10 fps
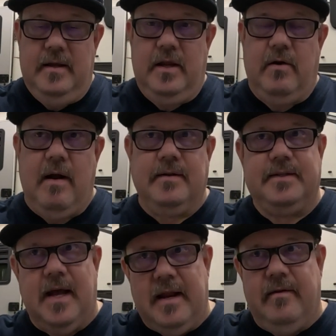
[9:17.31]
you're
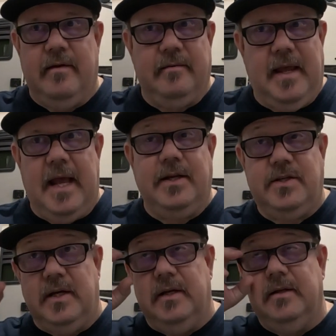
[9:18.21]
outside of the gang
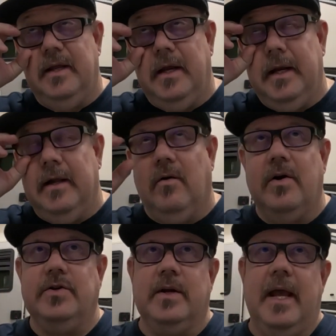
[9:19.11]
sheet, that you need a
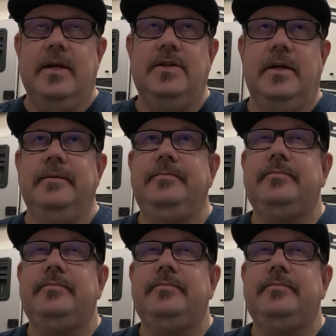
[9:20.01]
larger gang sheet.